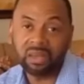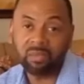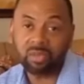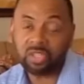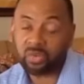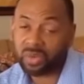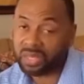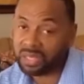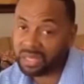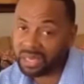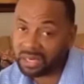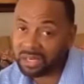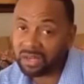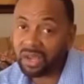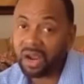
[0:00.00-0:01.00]
Between
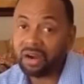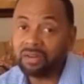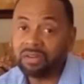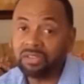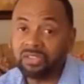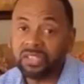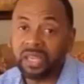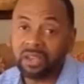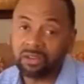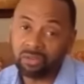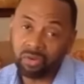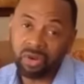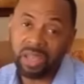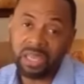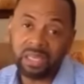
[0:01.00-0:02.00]
kindergarten and
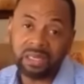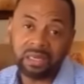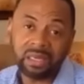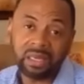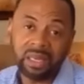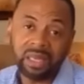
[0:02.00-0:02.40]
second grade,